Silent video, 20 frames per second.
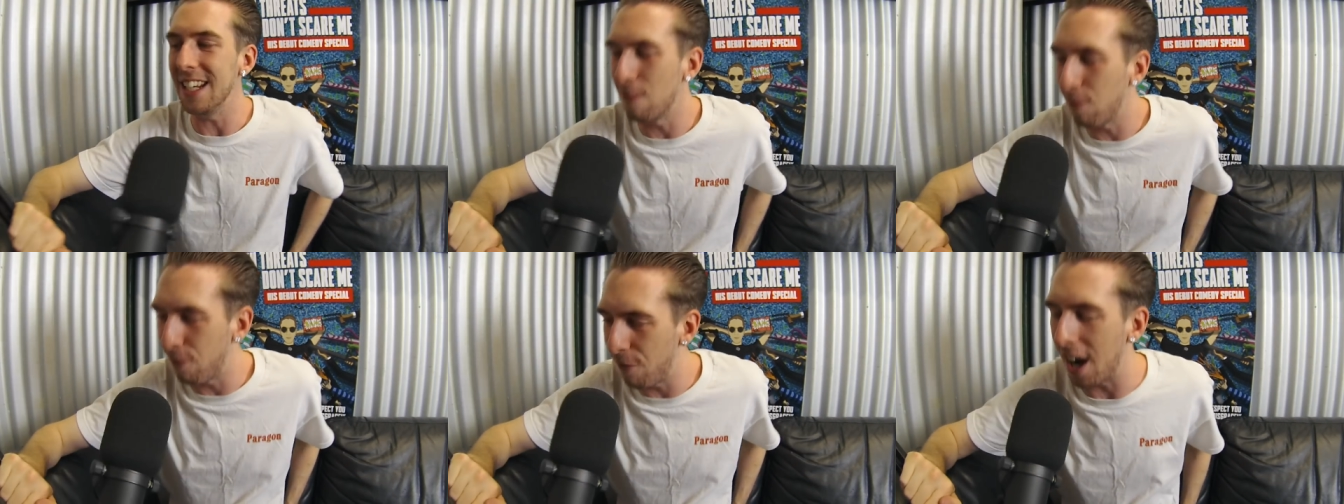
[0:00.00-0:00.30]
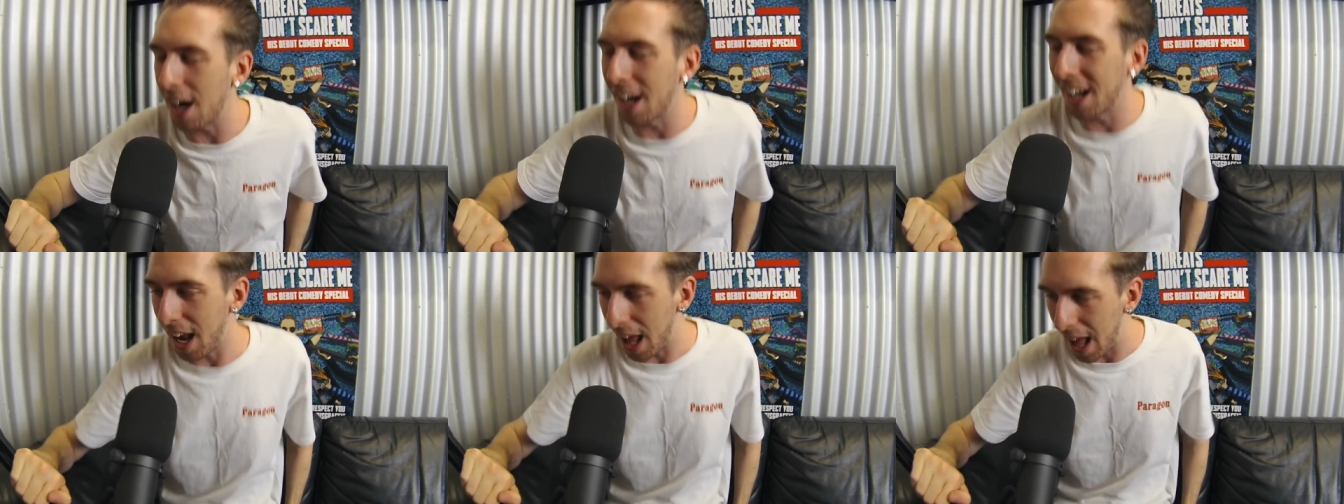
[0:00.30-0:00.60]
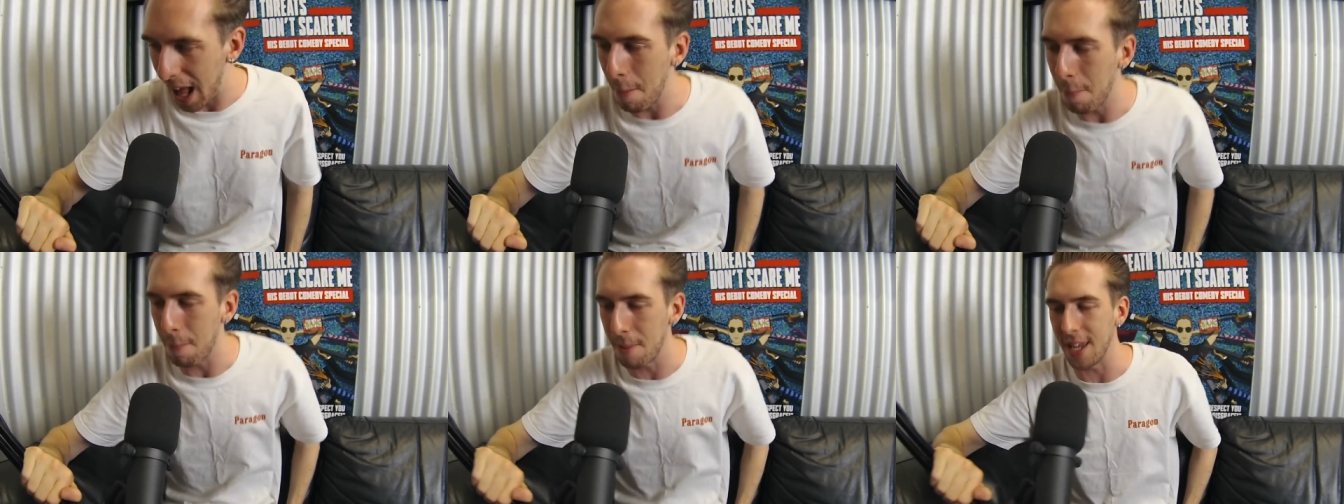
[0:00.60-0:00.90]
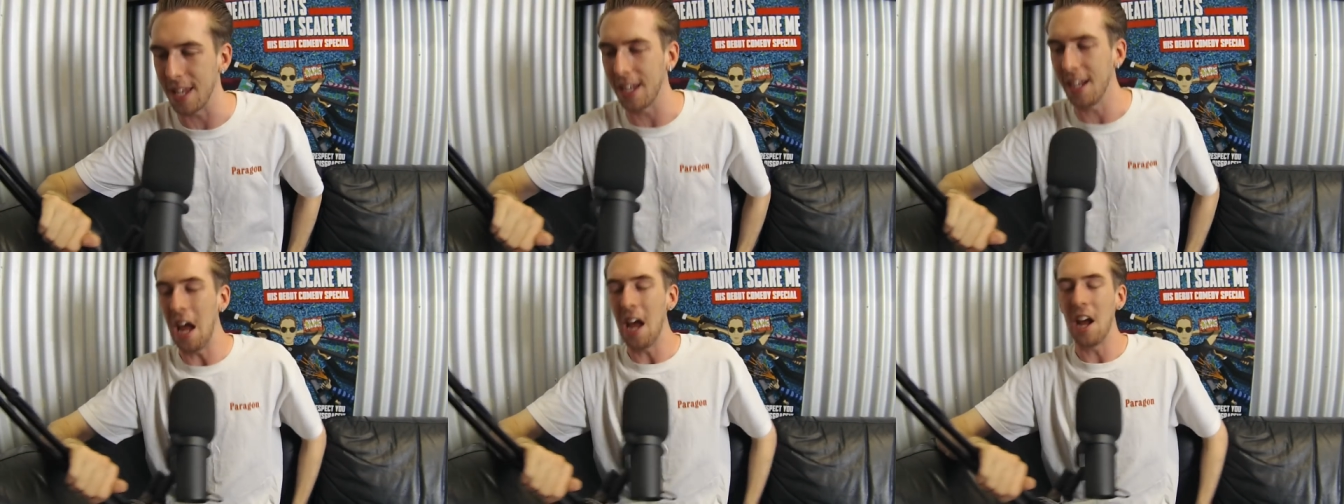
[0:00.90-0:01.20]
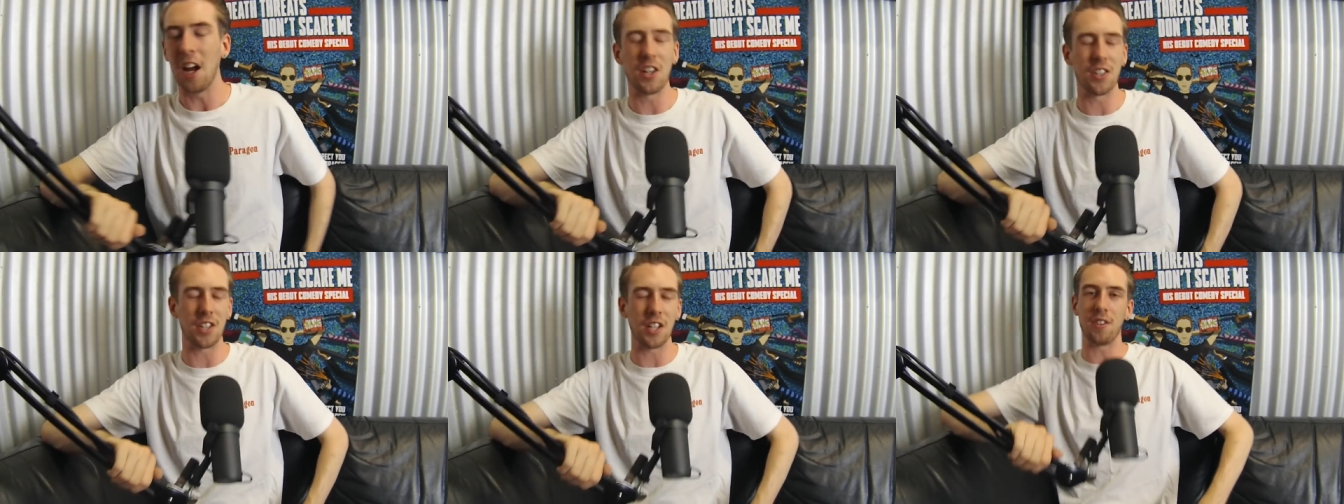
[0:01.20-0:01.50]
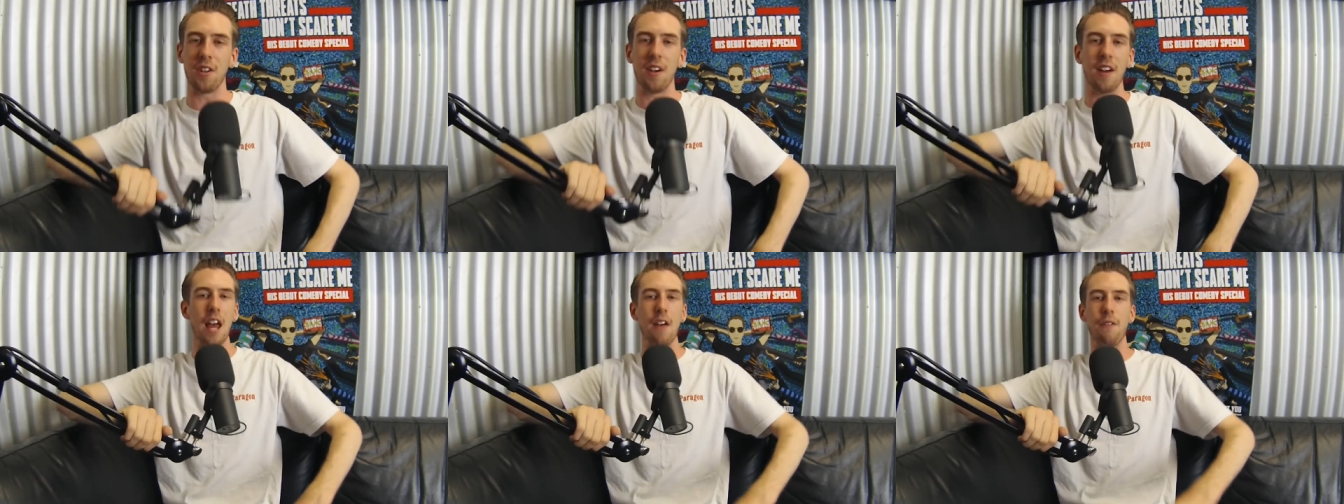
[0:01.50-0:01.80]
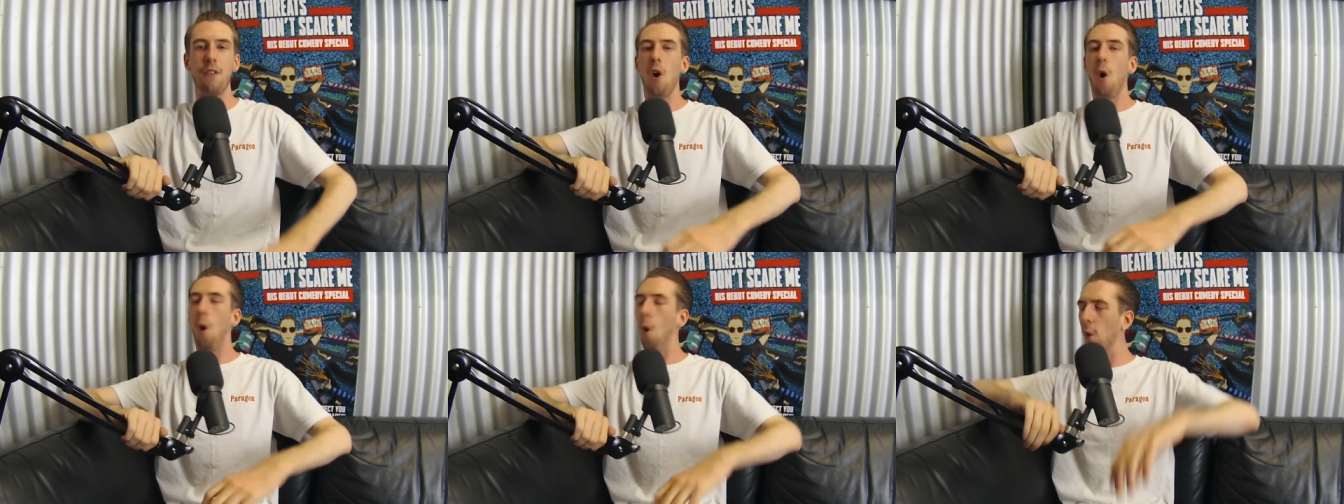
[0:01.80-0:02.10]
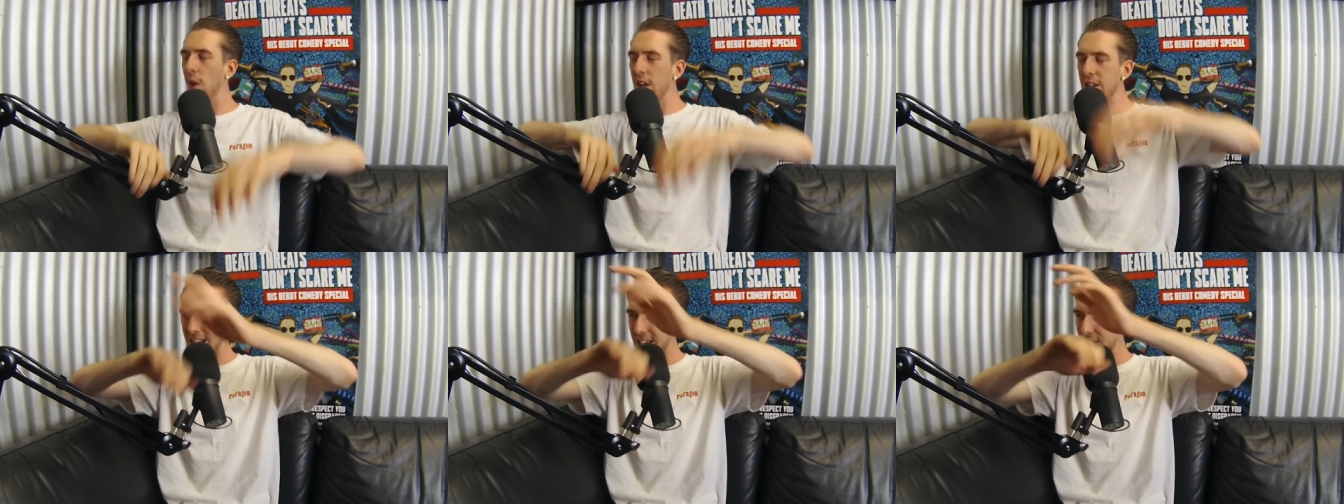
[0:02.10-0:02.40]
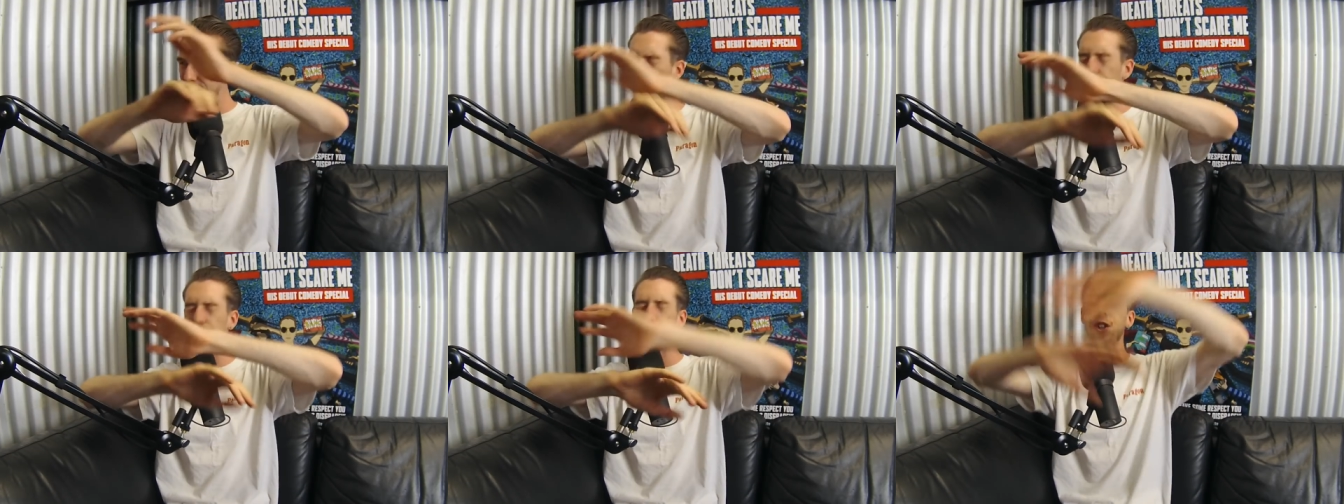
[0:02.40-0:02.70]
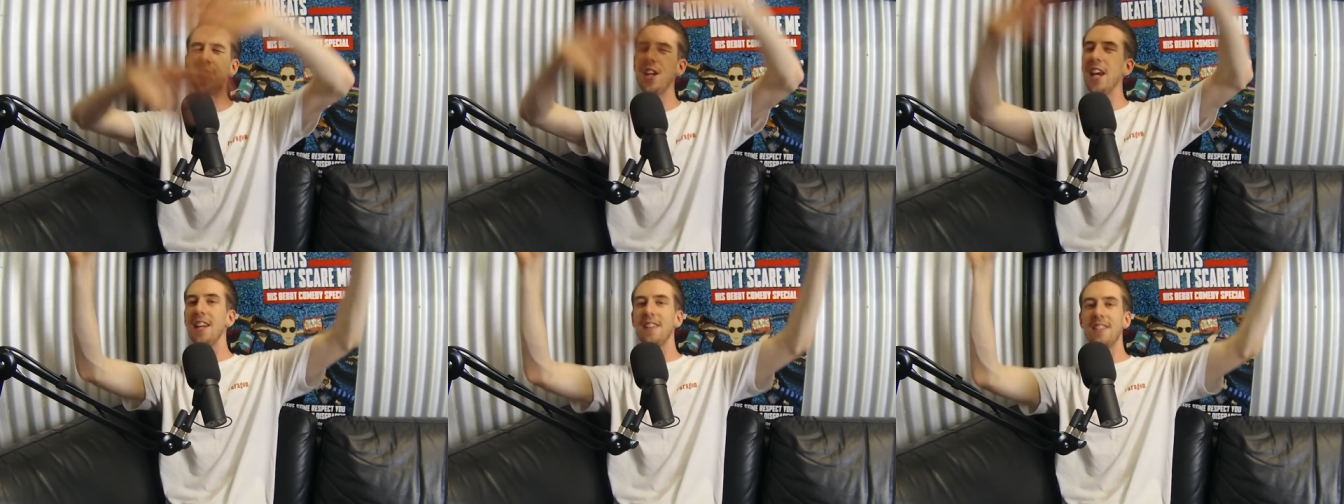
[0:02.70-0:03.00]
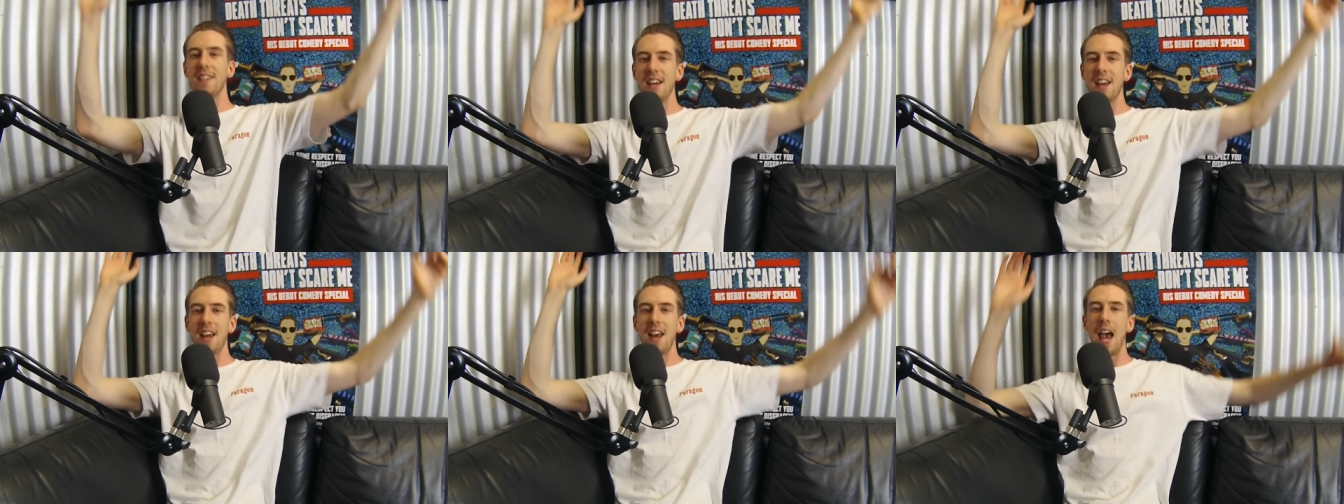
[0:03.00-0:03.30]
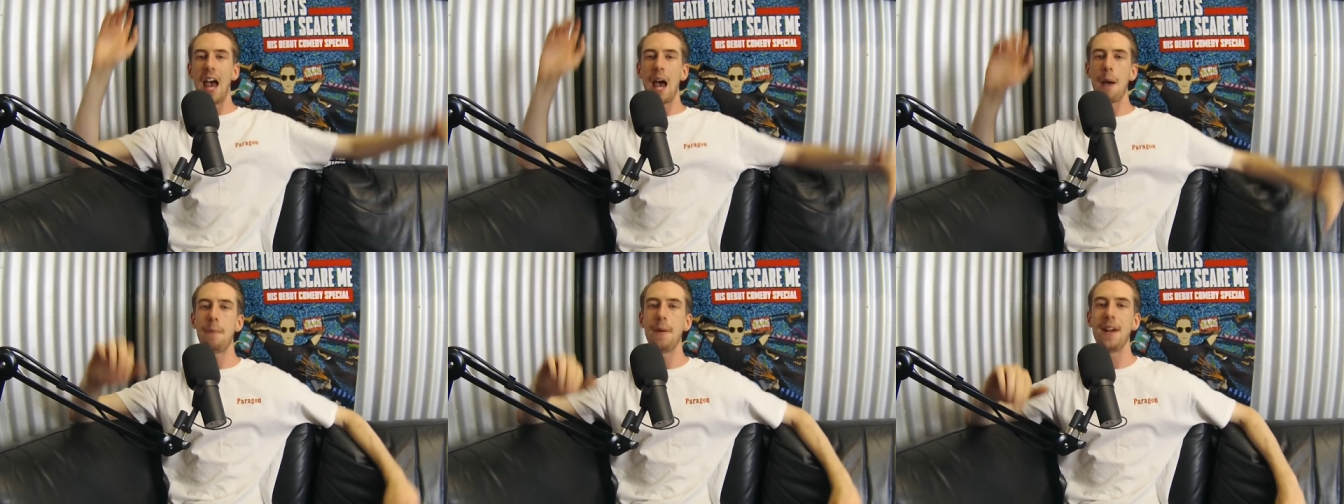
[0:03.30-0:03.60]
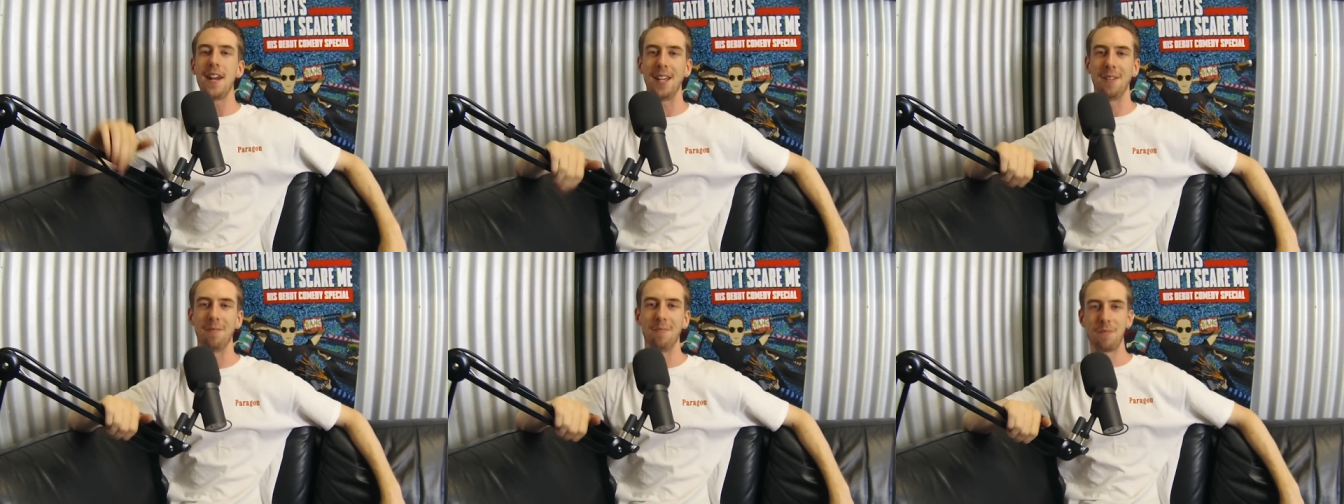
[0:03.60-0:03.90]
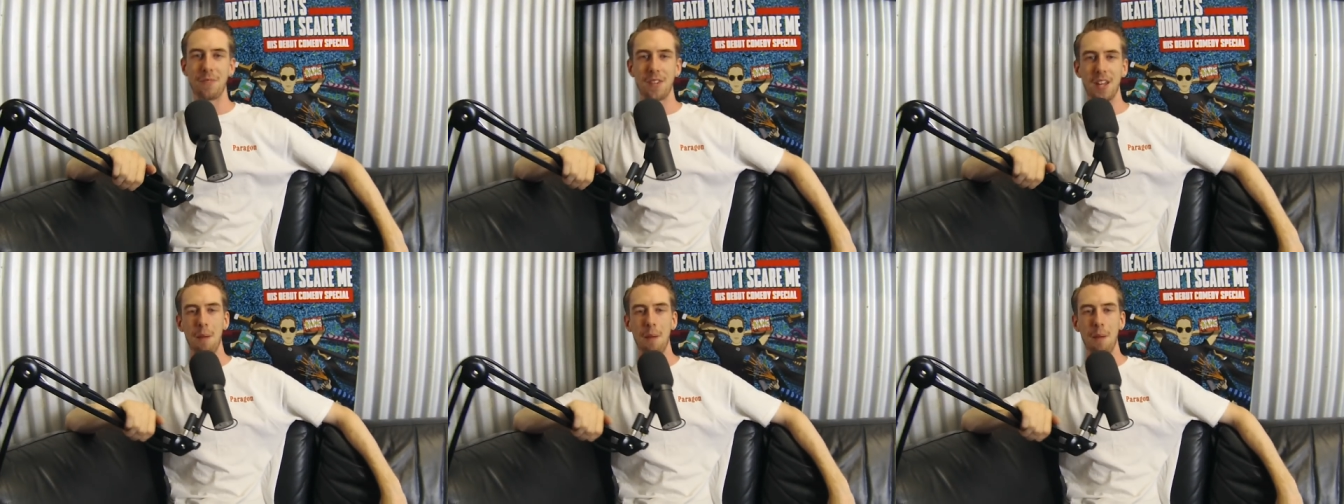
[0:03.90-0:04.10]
it's fucking happening because I don't have all this other shit happening.